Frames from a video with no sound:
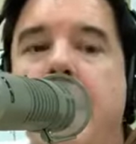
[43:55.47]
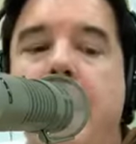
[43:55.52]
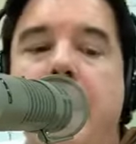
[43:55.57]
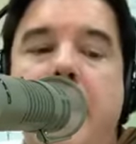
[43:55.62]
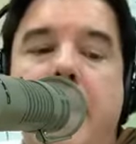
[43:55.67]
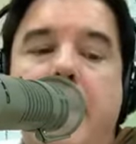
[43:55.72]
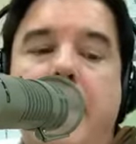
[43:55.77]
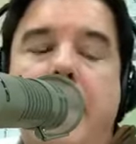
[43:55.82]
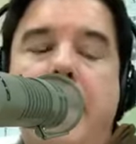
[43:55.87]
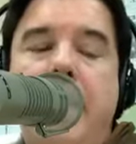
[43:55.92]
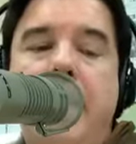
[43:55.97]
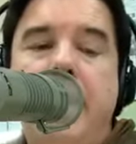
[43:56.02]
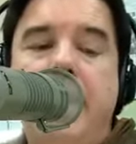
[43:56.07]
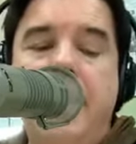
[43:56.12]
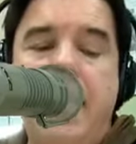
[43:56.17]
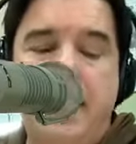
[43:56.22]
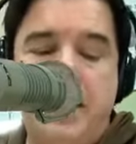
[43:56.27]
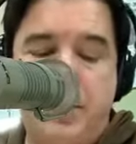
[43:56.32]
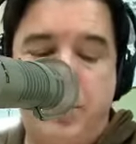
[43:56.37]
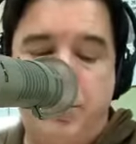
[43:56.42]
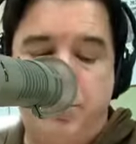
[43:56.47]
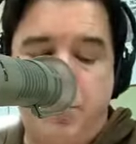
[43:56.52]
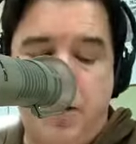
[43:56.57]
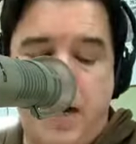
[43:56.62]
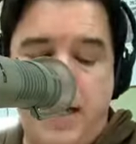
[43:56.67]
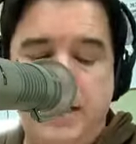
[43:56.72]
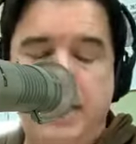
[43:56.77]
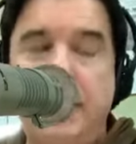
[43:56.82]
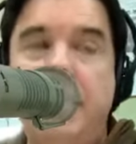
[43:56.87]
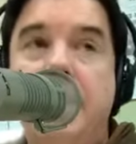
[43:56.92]
And not
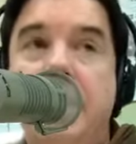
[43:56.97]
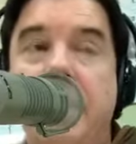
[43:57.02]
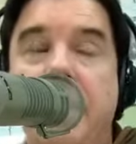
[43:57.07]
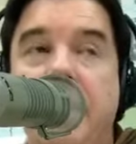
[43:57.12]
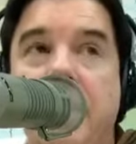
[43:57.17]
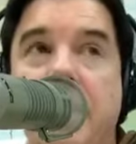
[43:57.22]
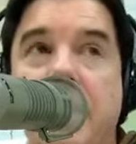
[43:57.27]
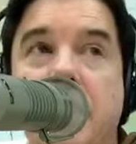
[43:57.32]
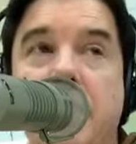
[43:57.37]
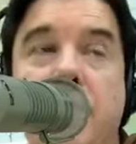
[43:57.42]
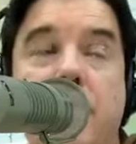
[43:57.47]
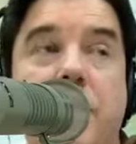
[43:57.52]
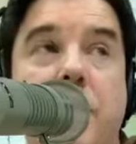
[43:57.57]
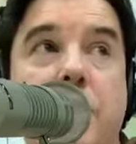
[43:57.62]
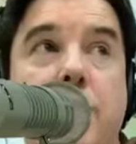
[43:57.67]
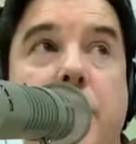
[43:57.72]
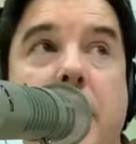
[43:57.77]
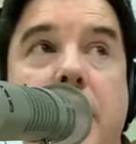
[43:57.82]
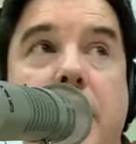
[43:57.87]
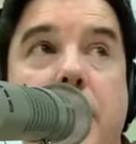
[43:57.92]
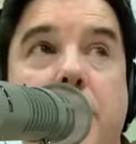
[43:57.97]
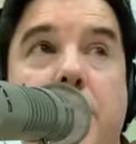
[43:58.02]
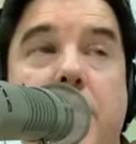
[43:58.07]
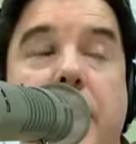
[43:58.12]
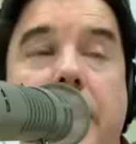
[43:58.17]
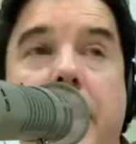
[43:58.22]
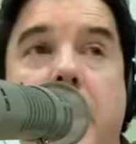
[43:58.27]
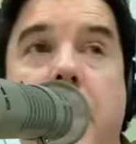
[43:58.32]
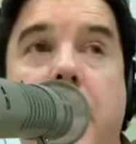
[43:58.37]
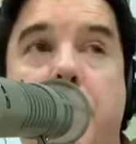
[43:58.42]
surprising, Stephen, that's the reason why they
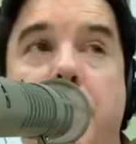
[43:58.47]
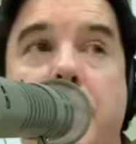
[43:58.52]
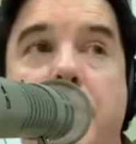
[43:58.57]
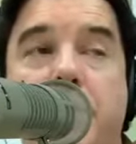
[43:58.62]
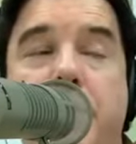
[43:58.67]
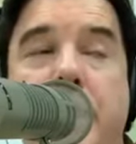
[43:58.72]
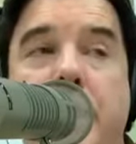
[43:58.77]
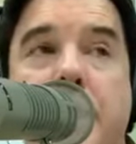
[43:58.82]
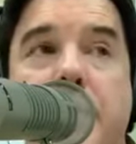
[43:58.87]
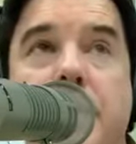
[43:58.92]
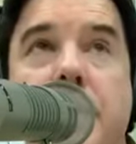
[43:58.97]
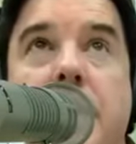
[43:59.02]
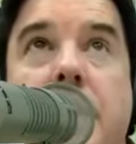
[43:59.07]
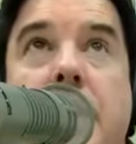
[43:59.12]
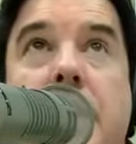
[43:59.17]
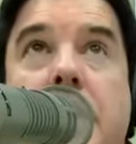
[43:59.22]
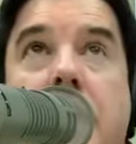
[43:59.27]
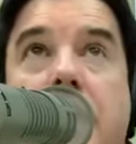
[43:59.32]
bring it up, is because,